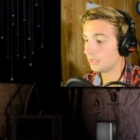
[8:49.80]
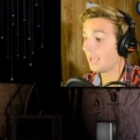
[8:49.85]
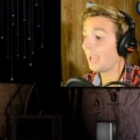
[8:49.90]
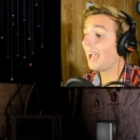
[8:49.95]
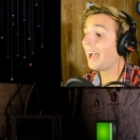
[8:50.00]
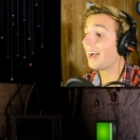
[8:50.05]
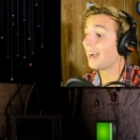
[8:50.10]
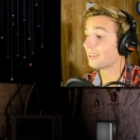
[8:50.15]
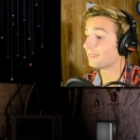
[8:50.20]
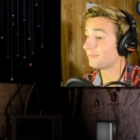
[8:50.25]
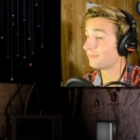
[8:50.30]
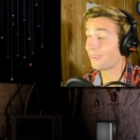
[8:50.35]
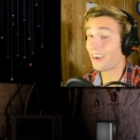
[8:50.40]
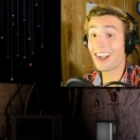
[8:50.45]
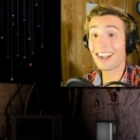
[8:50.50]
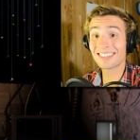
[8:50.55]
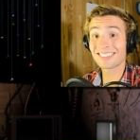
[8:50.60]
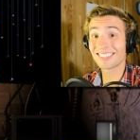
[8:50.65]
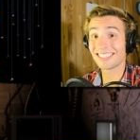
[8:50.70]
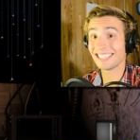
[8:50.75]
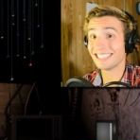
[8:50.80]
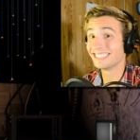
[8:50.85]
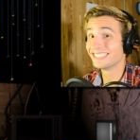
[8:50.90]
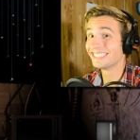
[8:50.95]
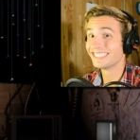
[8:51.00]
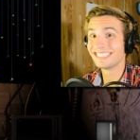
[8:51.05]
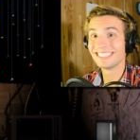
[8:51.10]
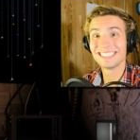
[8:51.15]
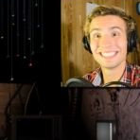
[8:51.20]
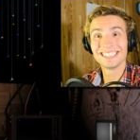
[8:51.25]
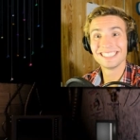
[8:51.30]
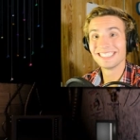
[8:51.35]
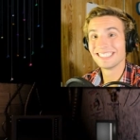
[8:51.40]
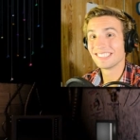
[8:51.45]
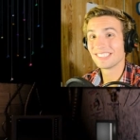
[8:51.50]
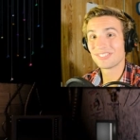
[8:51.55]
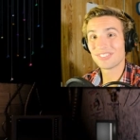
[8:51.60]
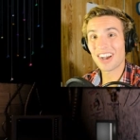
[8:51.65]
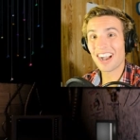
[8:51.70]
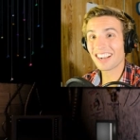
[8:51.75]
Yeah, oh, Foxy. Foxy.
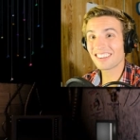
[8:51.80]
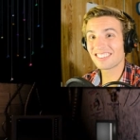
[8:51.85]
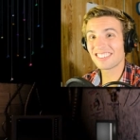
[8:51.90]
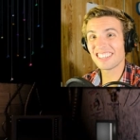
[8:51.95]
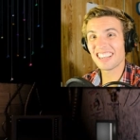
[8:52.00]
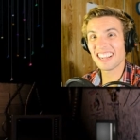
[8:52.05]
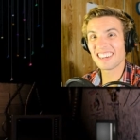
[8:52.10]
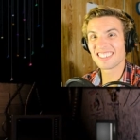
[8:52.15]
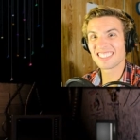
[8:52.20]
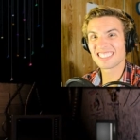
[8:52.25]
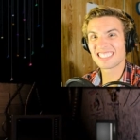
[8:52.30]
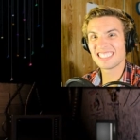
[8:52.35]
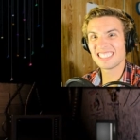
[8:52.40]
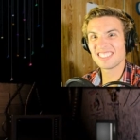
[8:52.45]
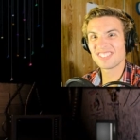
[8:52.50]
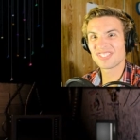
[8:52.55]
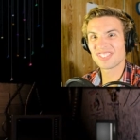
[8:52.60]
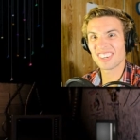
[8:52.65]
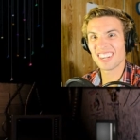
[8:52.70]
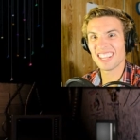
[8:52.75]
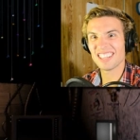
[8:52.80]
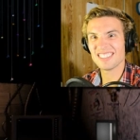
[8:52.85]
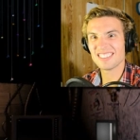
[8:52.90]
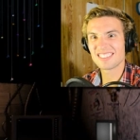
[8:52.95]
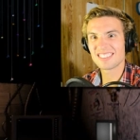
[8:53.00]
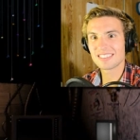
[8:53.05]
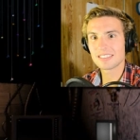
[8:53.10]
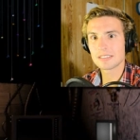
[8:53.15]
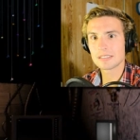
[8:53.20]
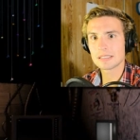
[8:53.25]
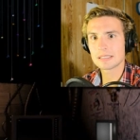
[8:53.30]
Foxy oh, yeah, and I Foxy. were good friends. Uh,